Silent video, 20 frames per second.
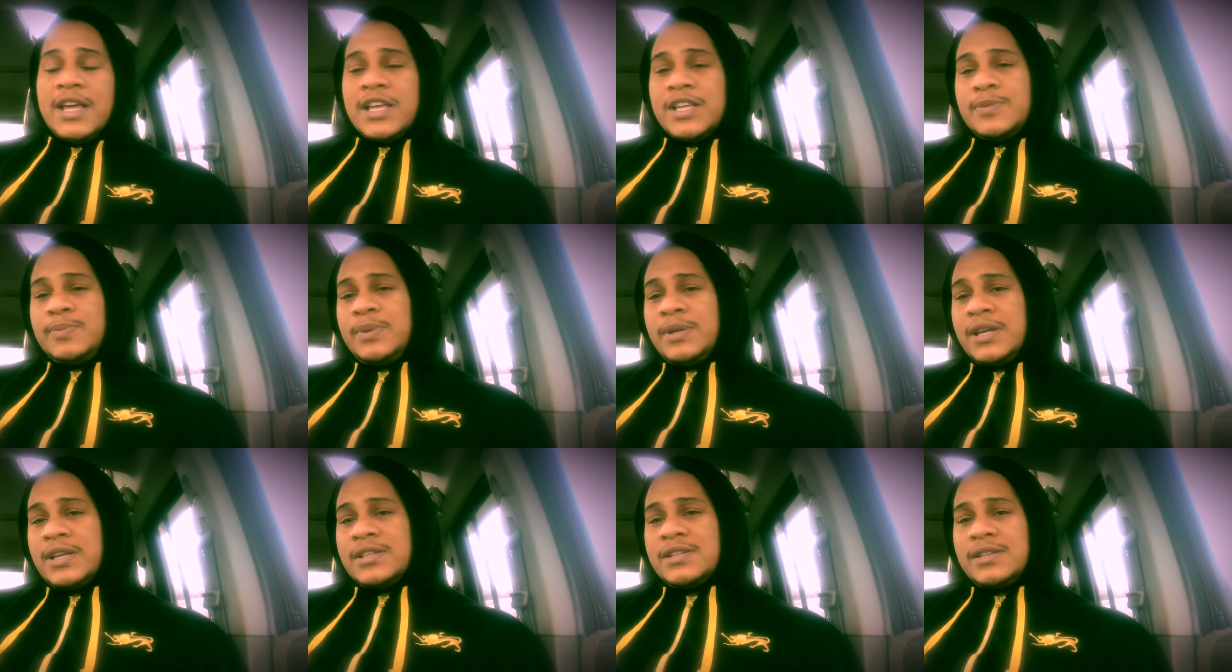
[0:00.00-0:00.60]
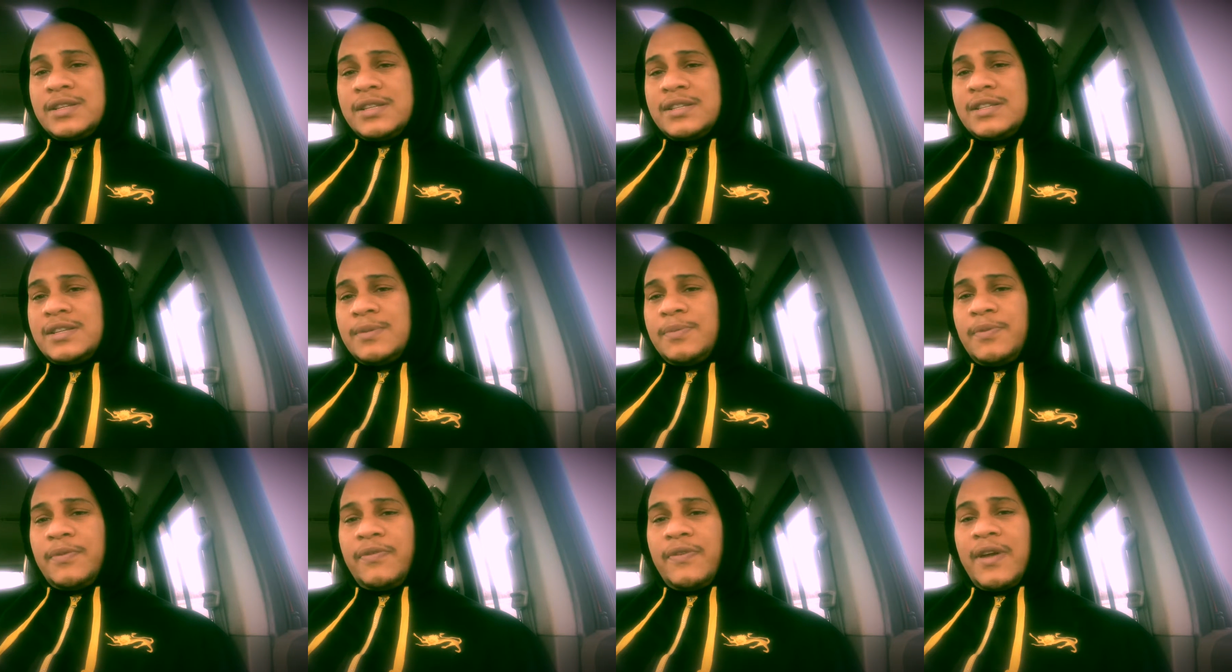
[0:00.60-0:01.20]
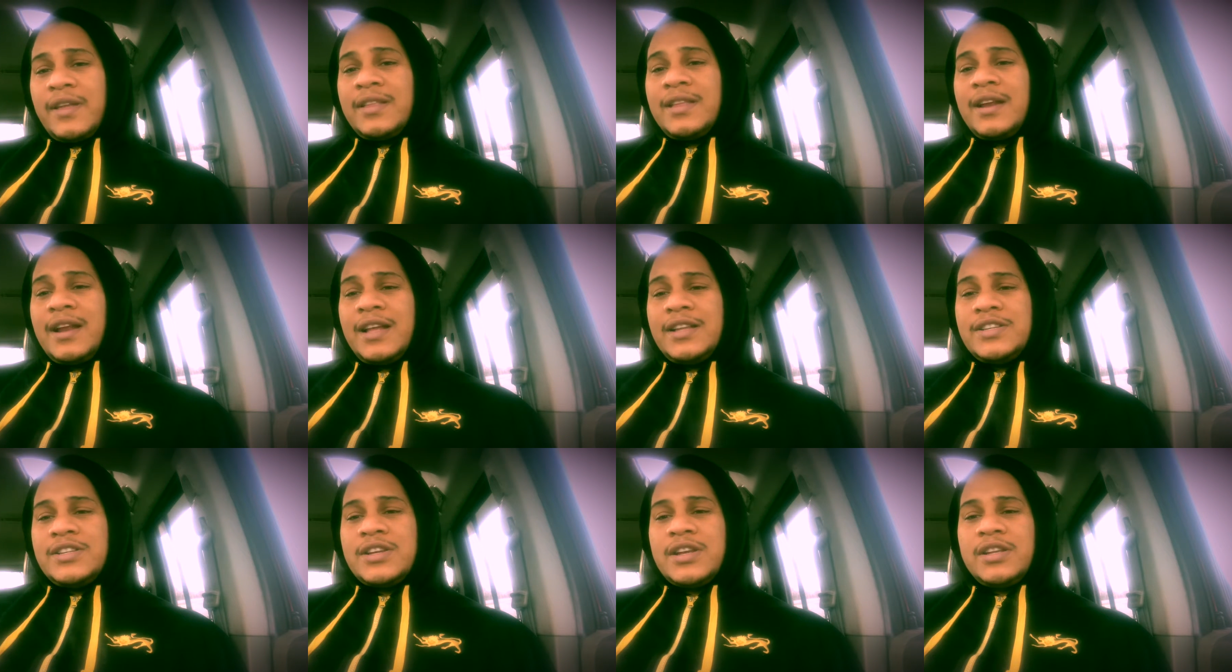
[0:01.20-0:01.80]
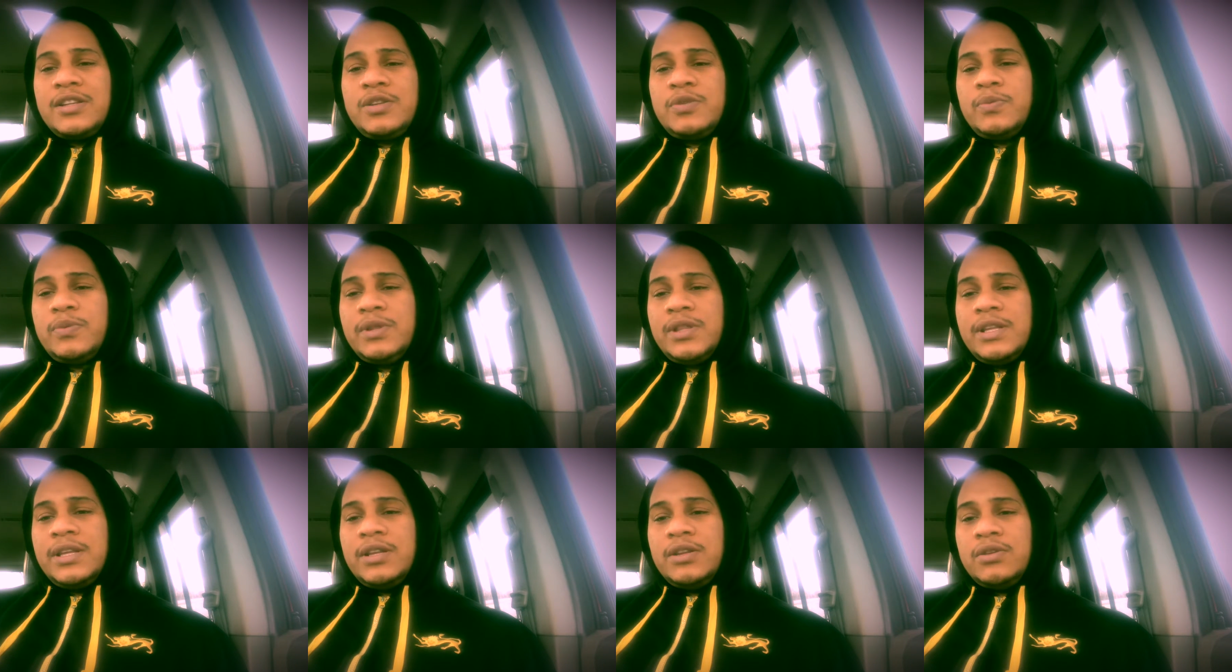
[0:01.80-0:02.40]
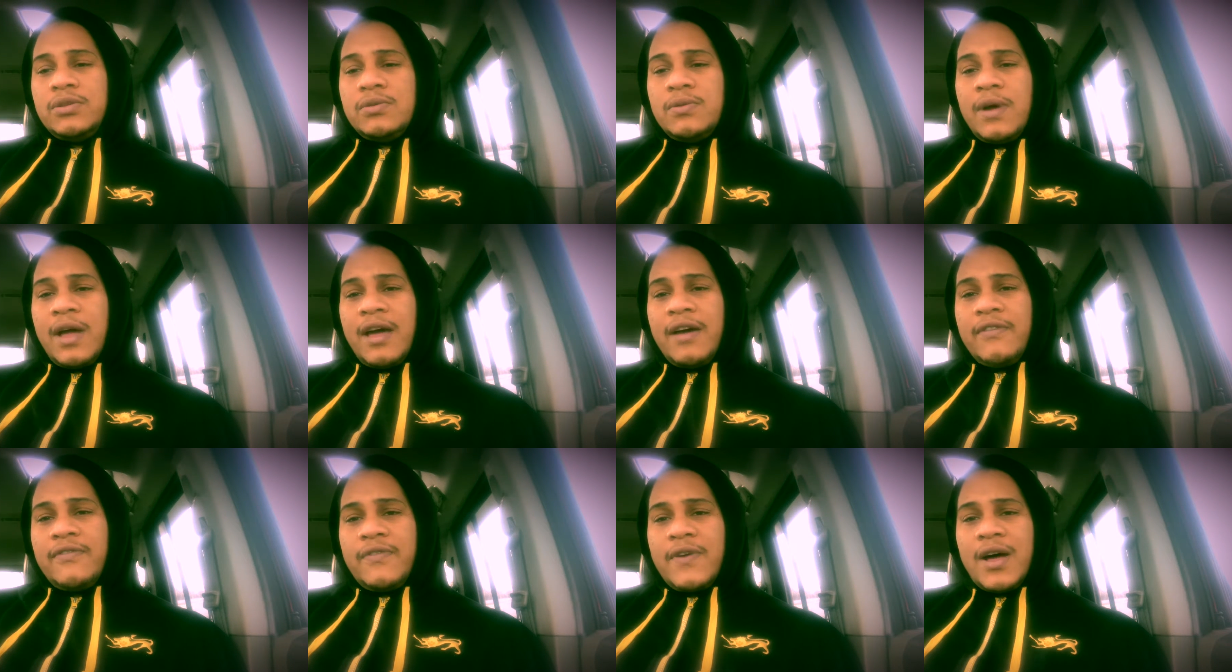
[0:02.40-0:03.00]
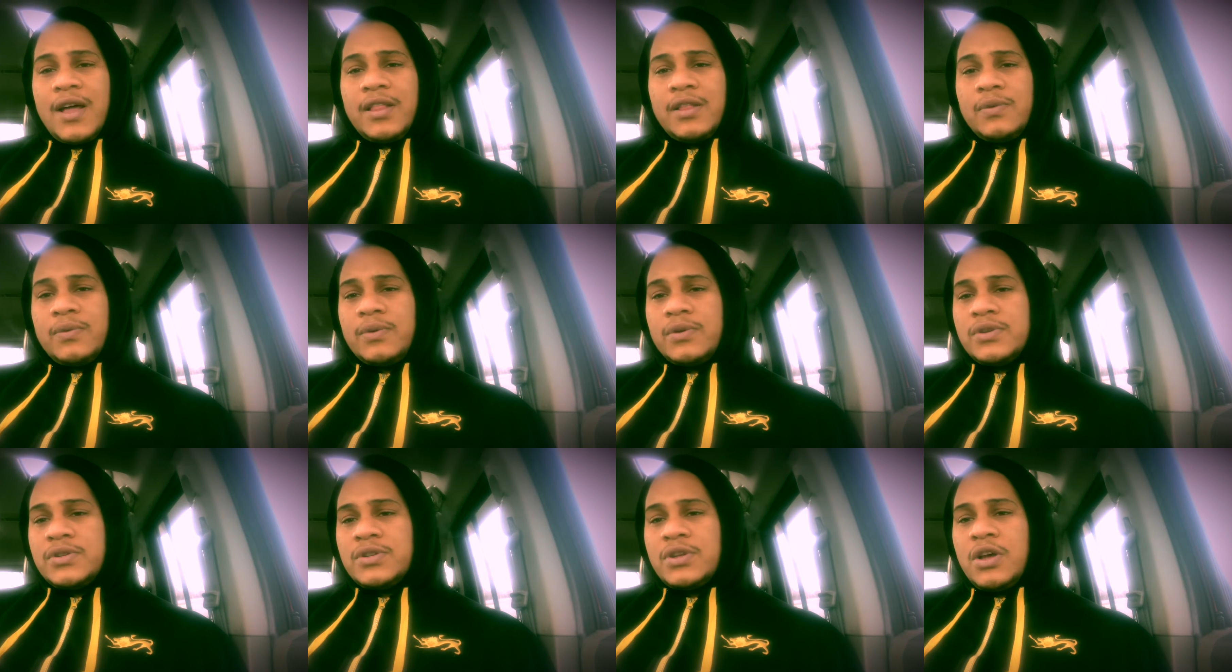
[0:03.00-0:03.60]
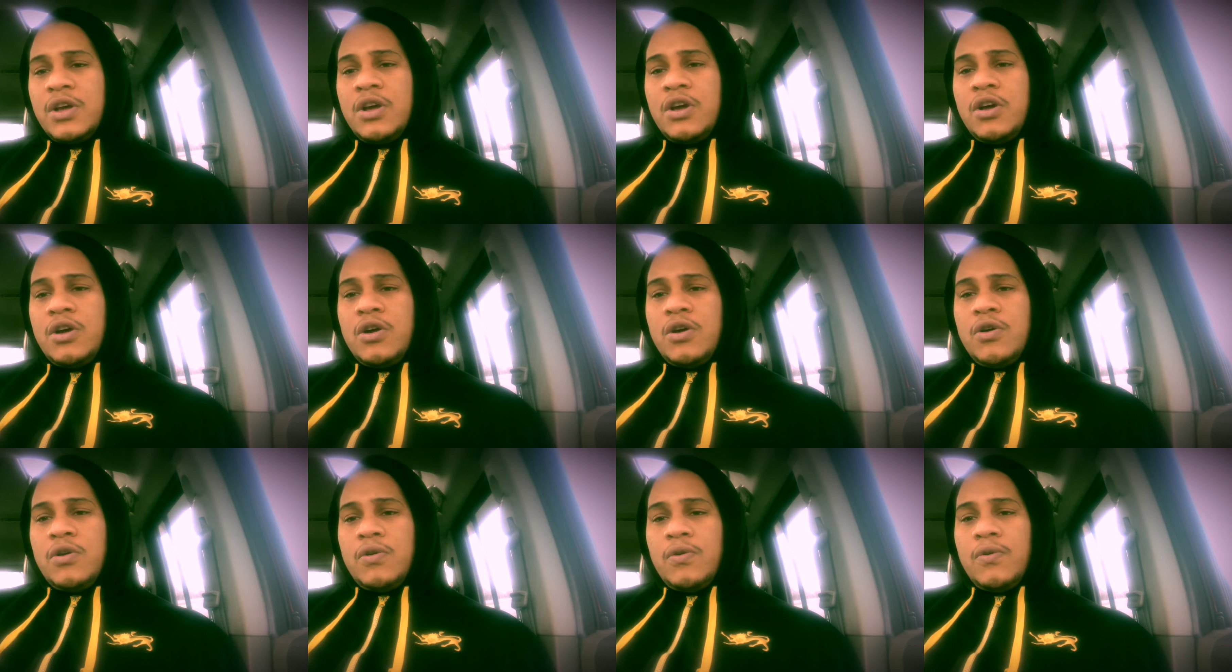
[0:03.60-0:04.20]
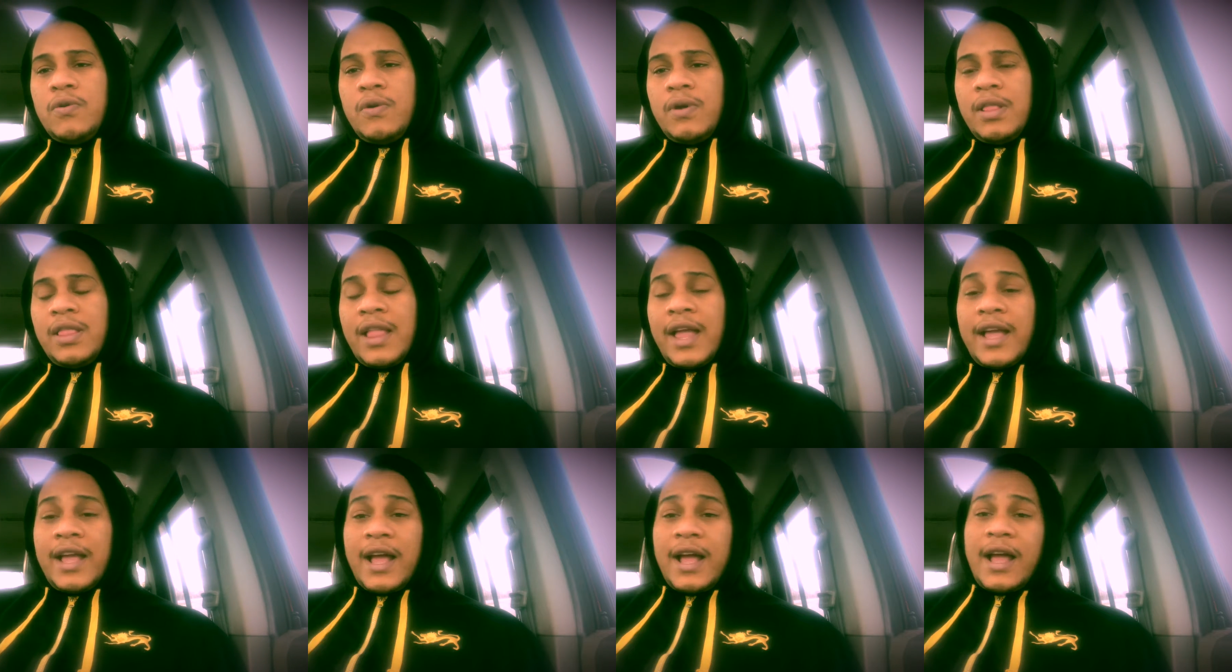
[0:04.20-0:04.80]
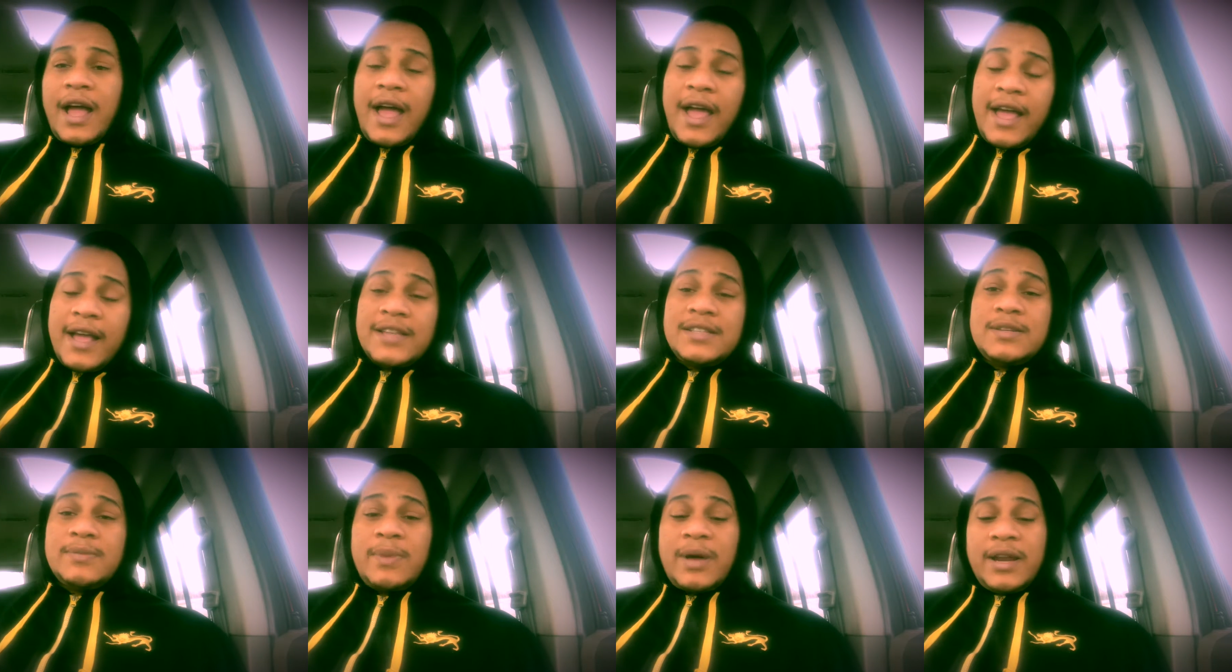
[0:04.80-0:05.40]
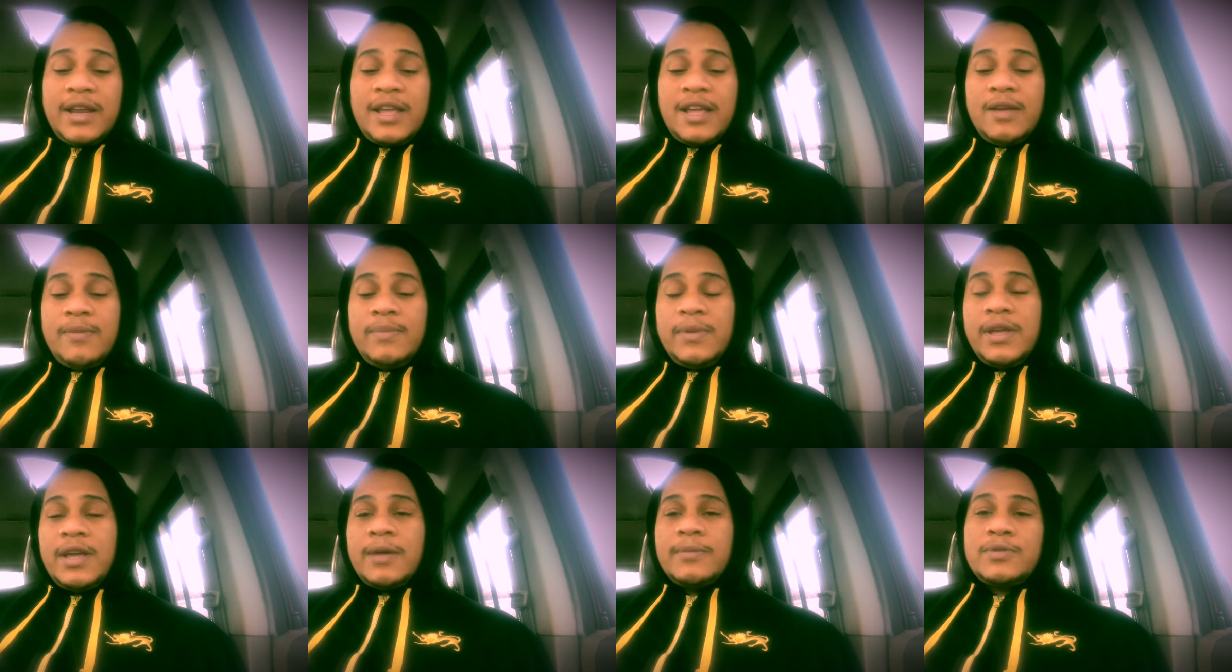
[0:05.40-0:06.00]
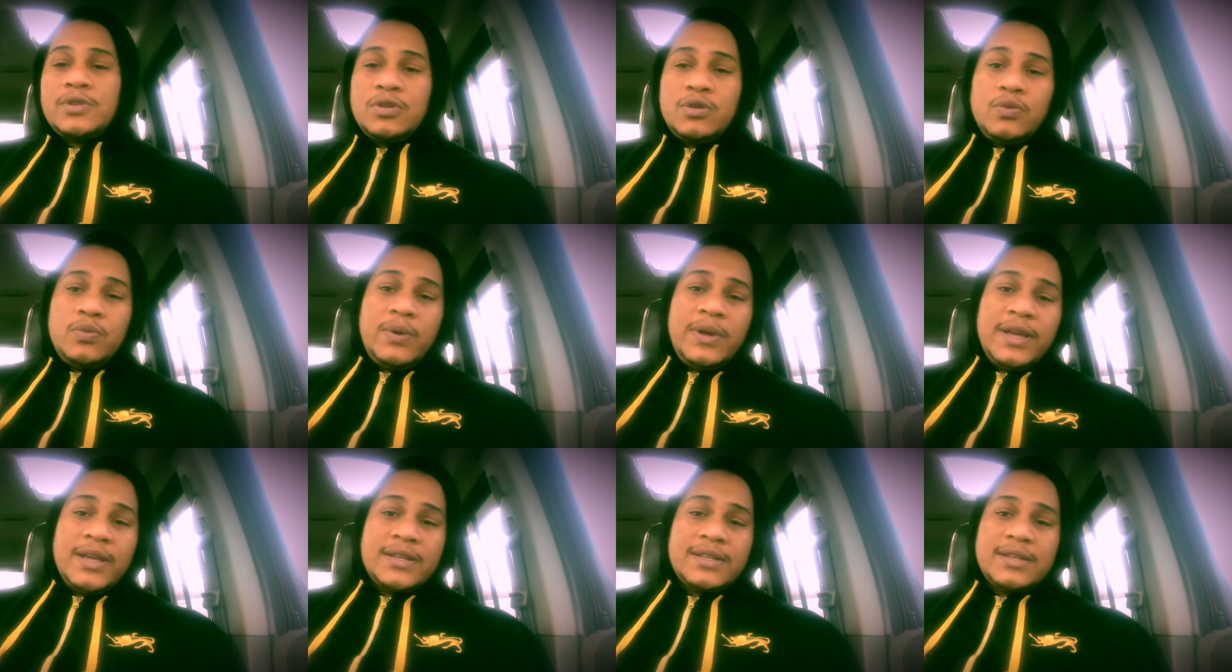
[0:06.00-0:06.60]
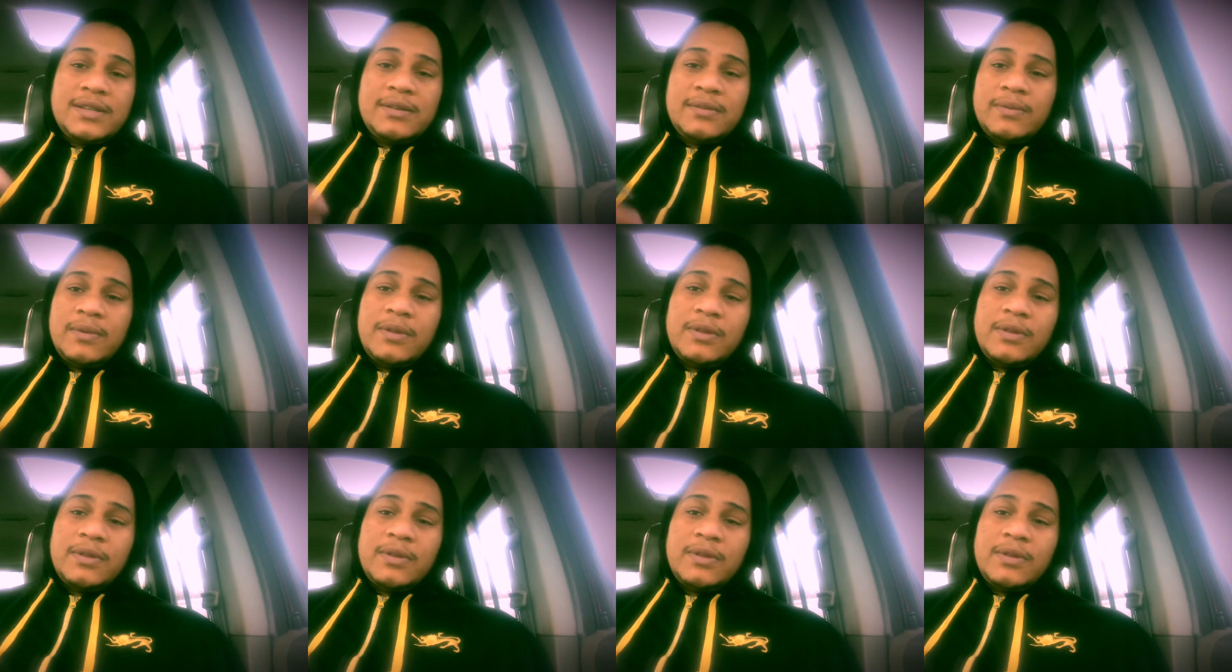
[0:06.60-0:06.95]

It's because of the simple fact that I genuinely do have followers who, like, I had somebody hit me up 2 weeks